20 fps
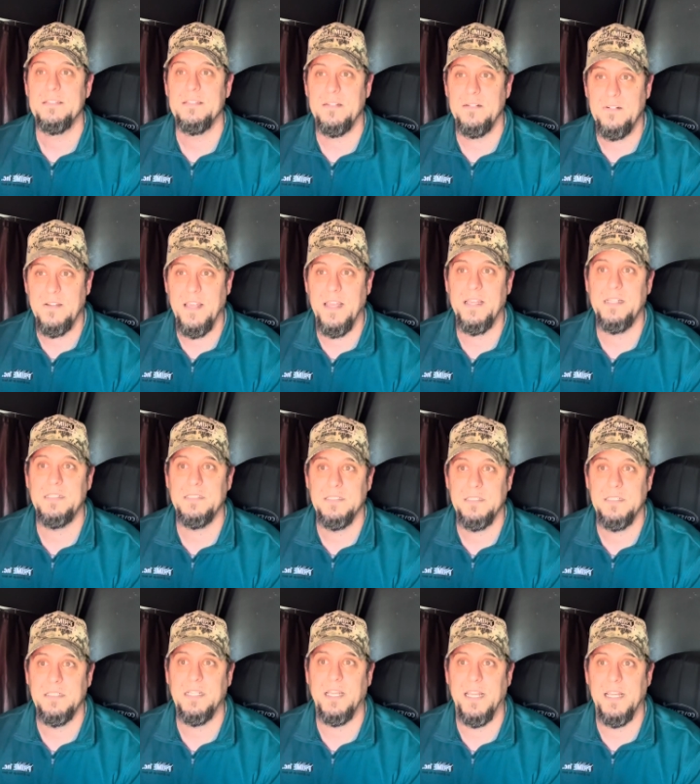said, okay,
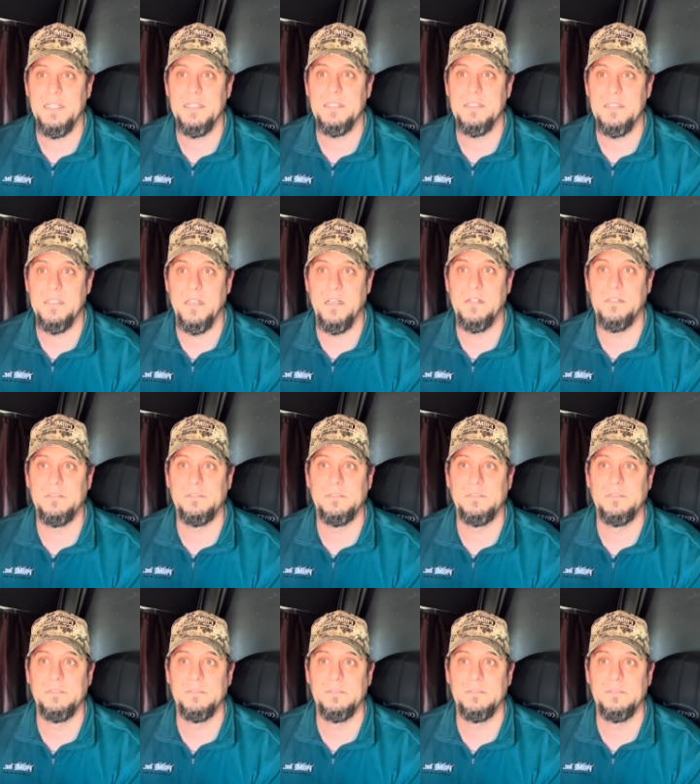okay. So